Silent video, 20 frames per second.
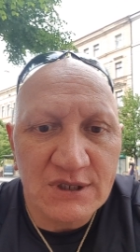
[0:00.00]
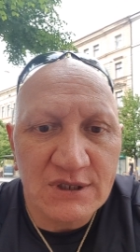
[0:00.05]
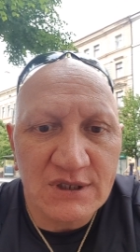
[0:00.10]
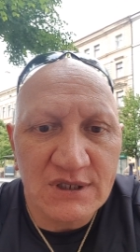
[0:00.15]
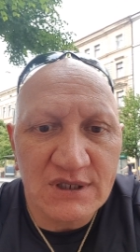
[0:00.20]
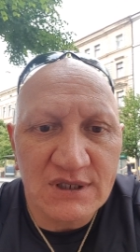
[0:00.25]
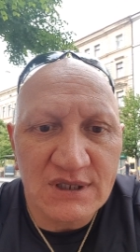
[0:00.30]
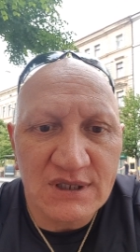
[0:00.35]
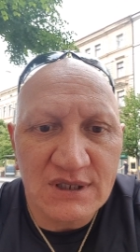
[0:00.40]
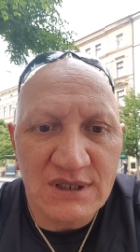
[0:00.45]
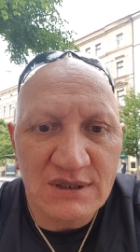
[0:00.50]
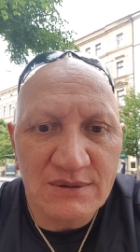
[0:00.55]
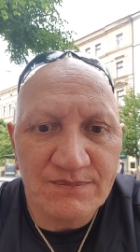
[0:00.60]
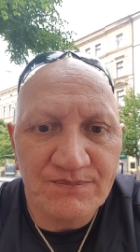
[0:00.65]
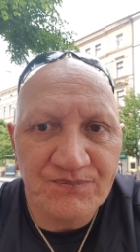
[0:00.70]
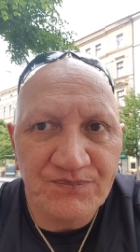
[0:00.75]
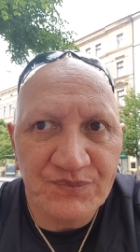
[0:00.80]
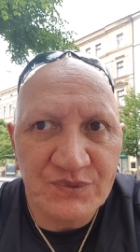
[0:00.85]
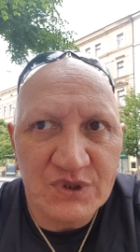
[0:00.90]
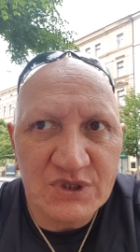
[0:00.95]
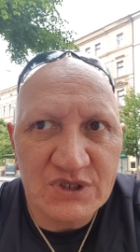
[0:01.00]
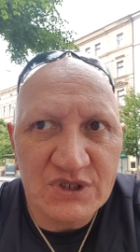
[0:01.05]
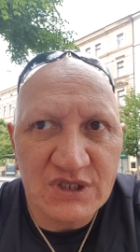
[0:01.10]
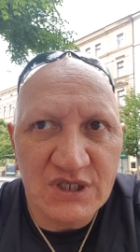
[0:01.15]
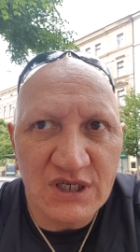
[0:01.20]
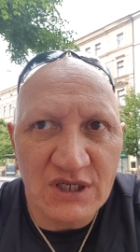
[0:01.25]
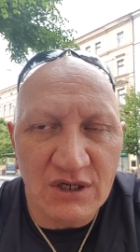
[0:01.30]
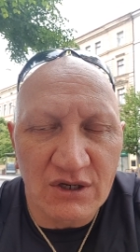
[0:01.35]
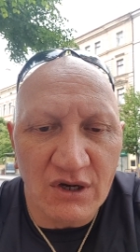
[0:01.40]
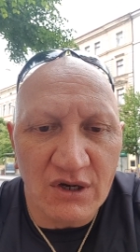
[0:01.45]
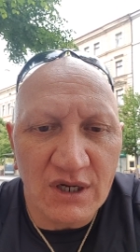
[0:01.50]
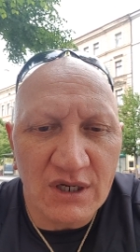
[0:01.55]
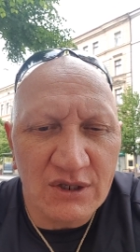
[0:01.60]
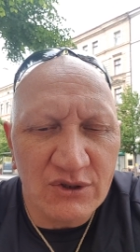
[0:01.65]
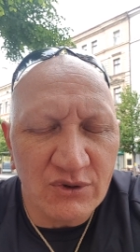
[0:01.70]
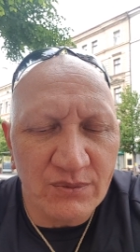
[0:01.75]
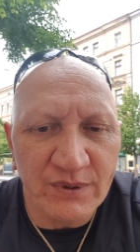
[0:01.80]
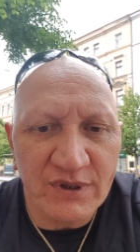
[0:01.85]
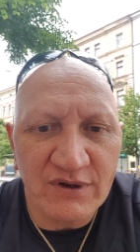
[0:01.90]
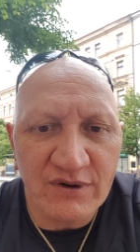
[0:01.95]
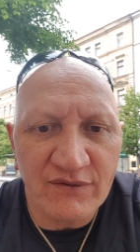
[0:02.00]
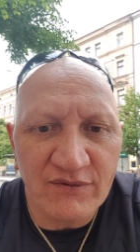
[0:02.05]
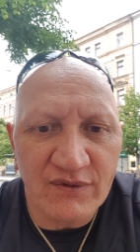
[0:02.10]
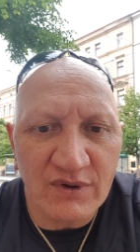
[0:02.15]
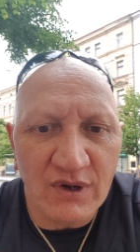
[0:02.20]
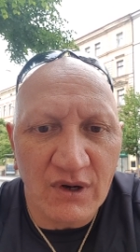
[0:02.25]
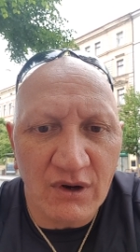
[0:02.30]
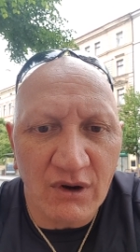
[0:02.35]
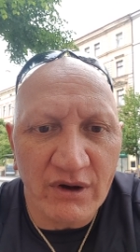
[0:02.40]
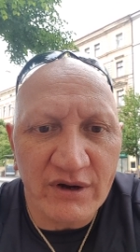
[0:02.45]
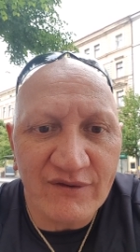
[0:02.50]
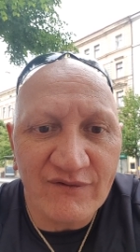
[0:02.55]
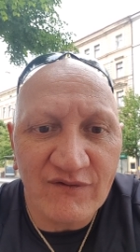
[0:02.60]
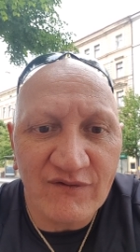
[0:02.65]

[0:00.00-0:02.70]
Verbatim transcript: Um, get a, lot, a, little bit of light